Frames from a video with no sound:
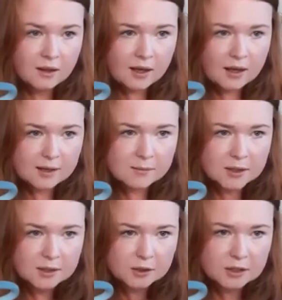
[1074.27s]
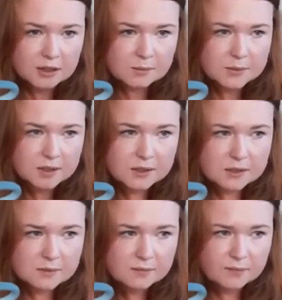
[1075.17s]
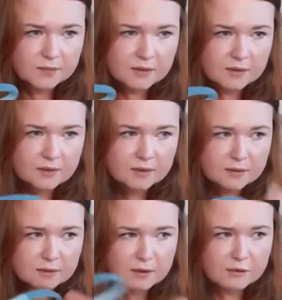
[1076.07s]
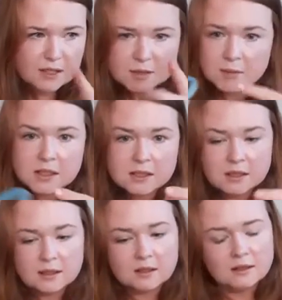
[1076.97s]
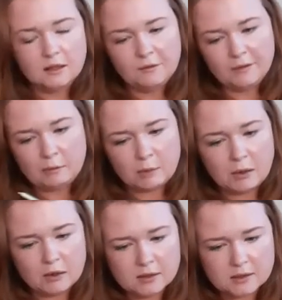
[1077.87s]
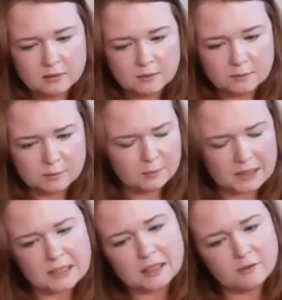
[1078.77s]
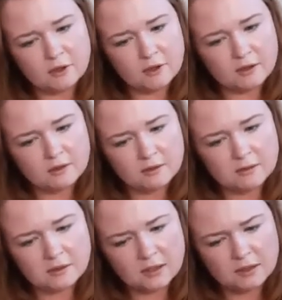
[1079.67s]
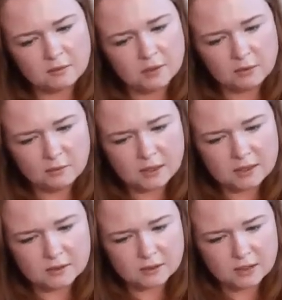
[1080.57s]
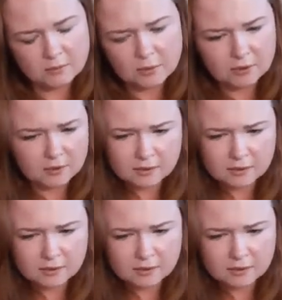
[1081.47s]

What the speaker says: and eucalyptus arrangement in a flower pot, basket rather, and it was stunning, but